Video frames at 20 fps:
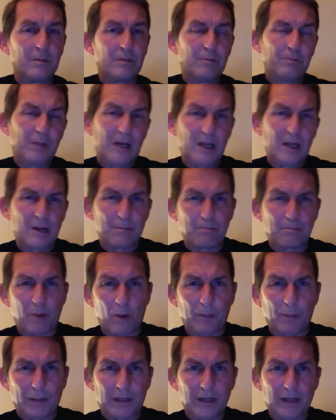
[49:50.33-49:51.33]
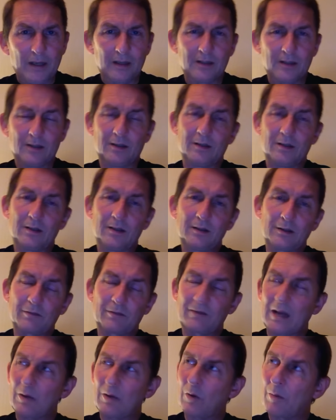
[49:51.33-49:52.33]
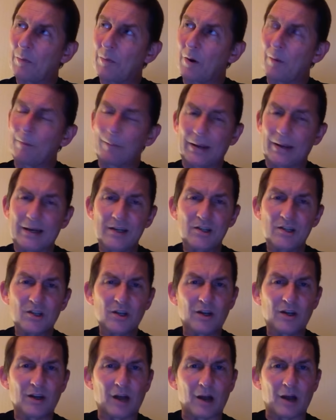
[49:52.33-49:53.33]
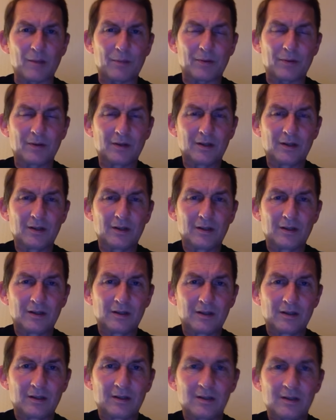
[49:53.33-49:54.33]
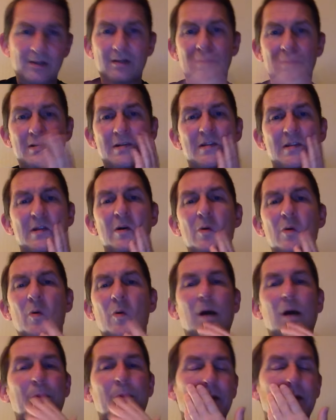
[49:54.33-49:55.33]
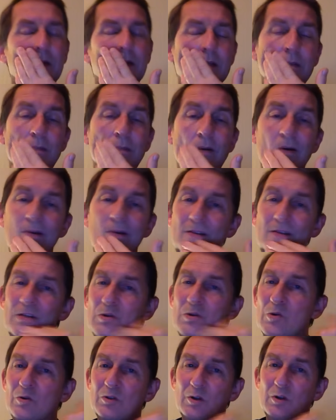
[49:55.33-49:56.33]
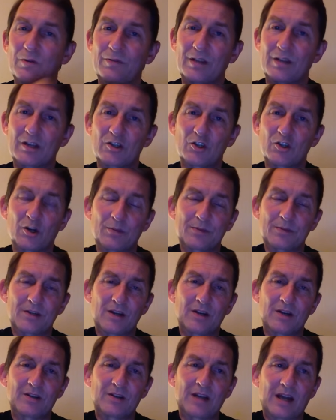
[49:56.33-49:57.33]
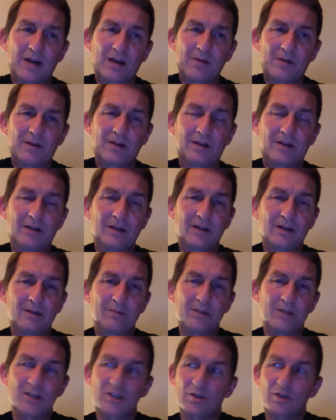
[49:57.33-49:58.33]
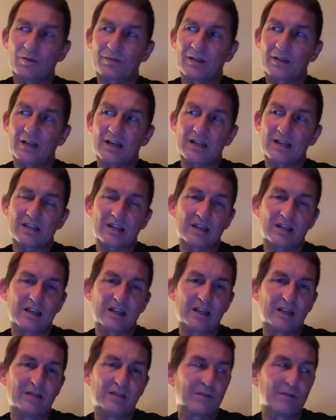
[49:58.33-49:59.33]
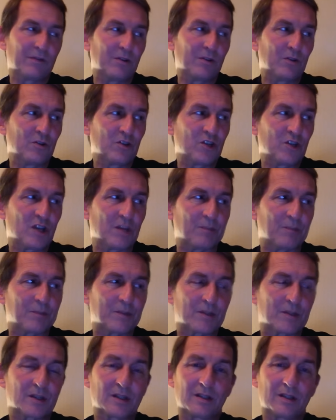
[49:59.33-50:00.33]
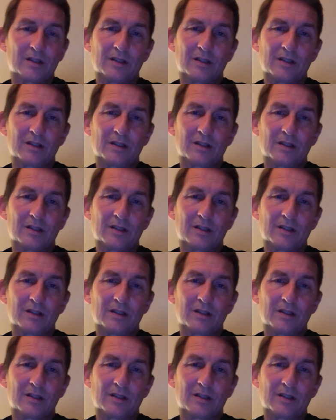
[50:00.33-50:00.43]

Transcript: Billy and Bobby, the flower pot men, turn up, still wiping the tomato sauce off their chops, no doubt pissed off they had to leave a few chips.